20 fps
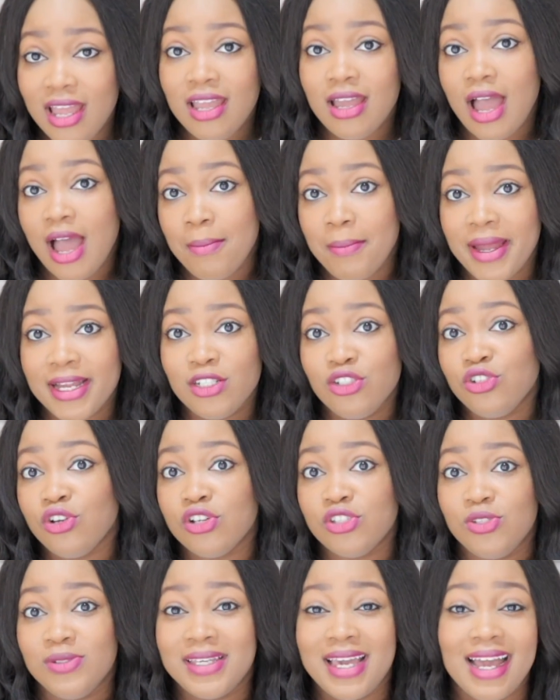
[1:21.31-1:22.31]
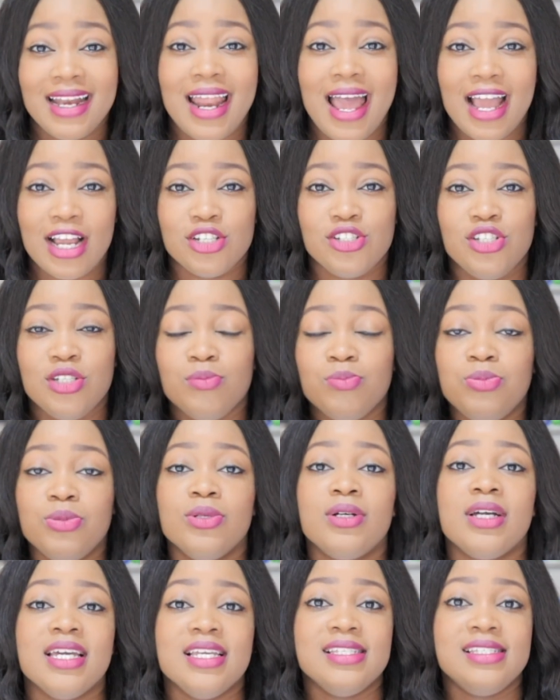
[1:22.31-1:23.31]
at my trust, you can't actually
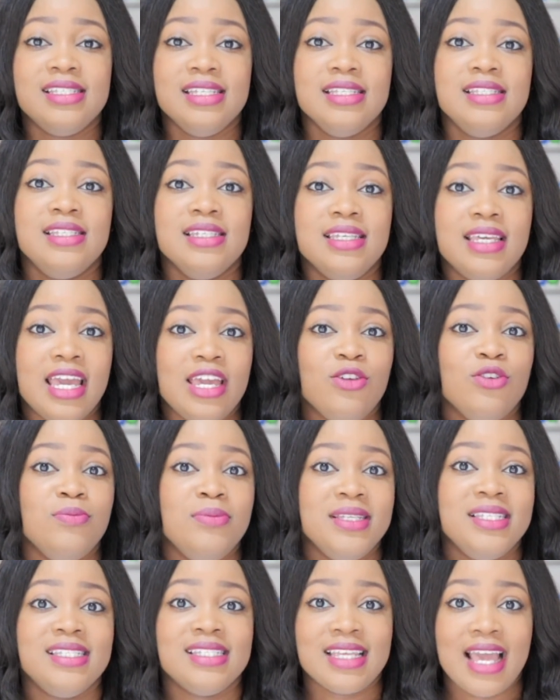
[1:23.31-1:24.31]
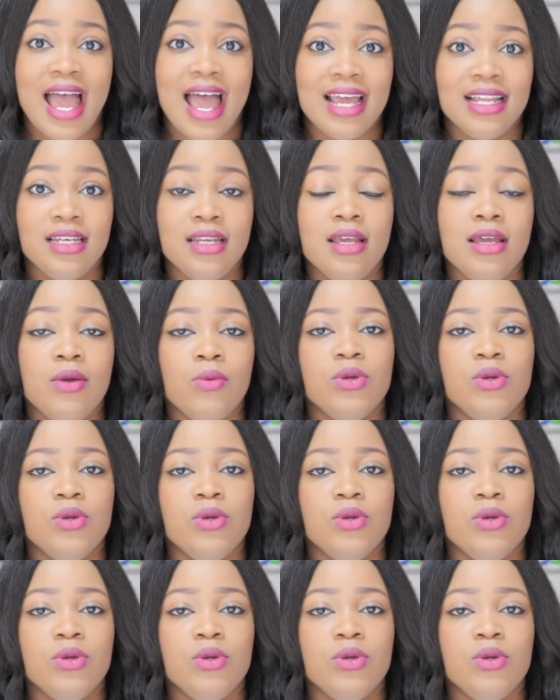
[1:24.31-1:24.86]
book a CT KUB scan,